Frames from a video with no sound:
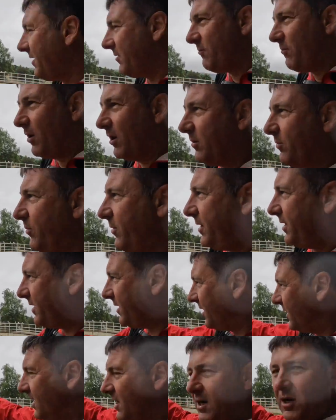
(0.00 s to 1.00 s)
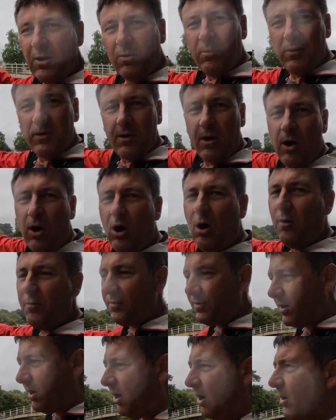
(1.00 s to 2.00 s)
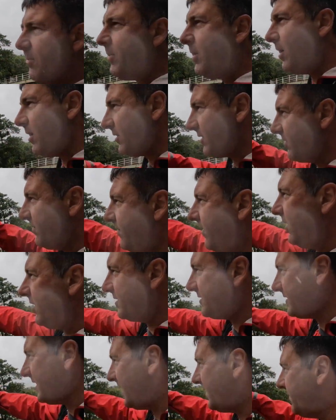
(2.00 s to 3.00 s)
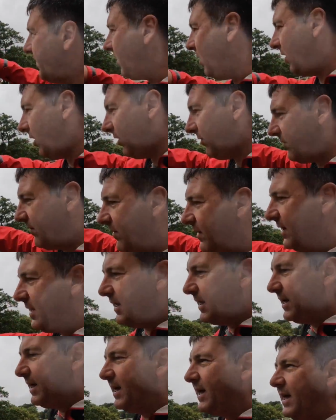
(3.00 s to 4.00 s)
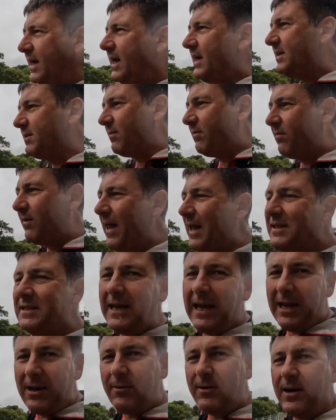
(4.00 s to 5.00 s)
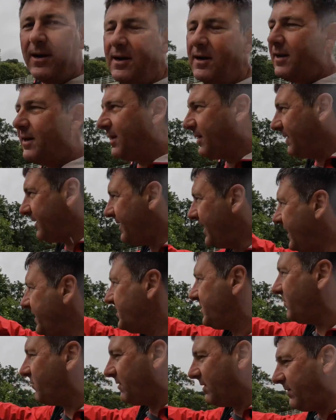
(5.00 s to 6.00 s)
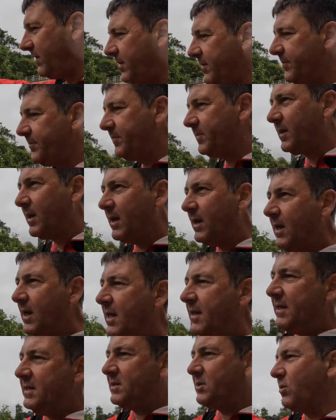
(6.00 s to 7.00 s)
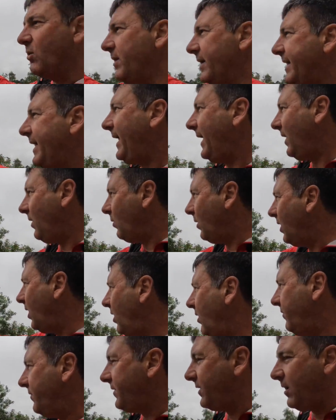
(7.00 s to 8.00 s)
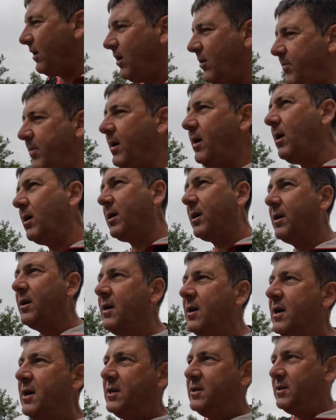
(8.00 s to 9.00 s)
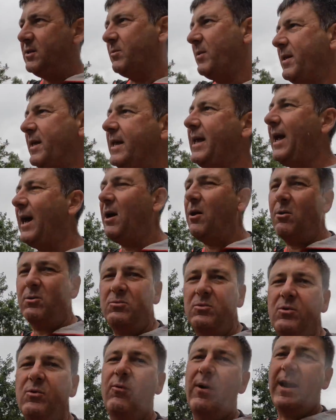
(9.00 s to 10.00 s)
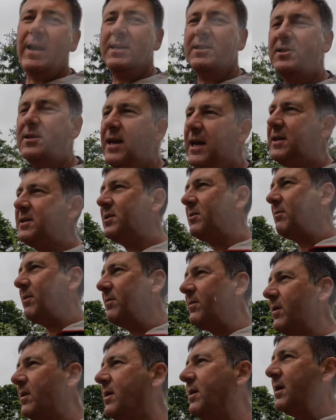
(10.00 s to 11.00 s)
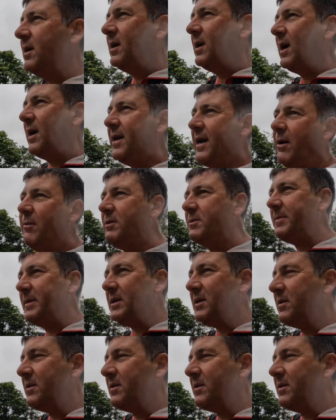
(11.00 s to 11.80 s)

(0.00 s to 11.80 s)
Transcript: in Rothbury, with the Hoff car park at the far side of it. Hoff is a flat area next to the river. This is called the Cow Hoff car park. This is where the cows would graze next to the river, and now it's been